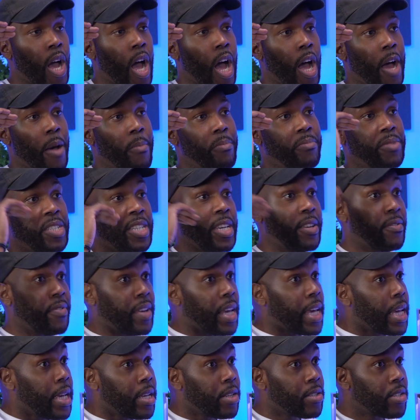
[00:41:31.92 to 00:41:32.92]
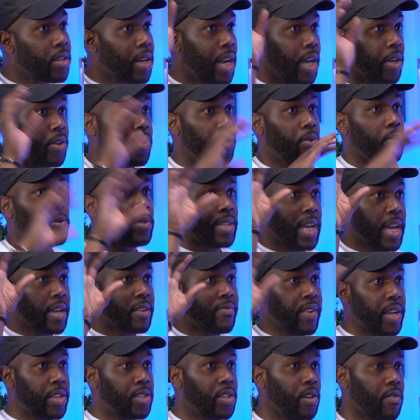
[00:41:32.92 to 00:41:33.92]
GV, so Google's
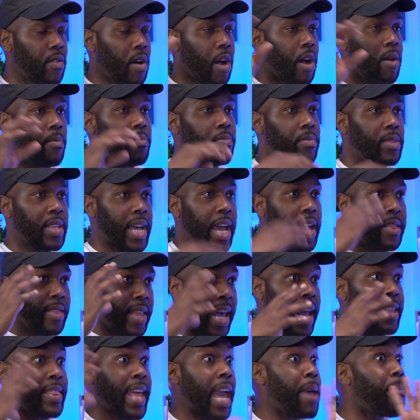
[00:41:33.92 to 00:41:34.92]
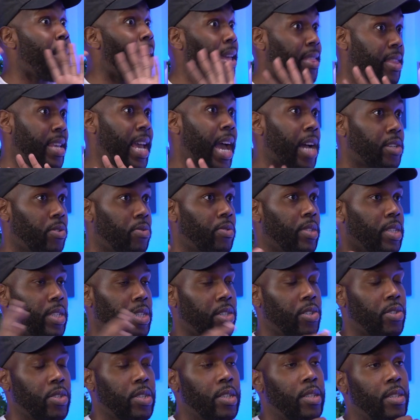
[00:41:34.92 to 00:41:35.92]
venture arm, that they make the actual
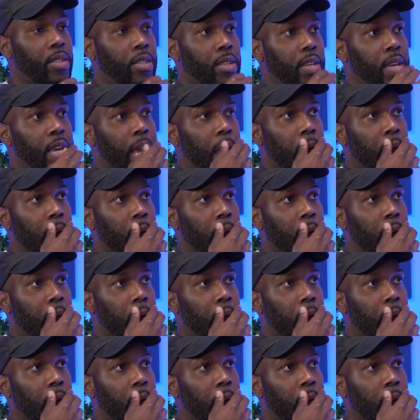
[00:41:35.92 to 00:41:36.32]
decisions.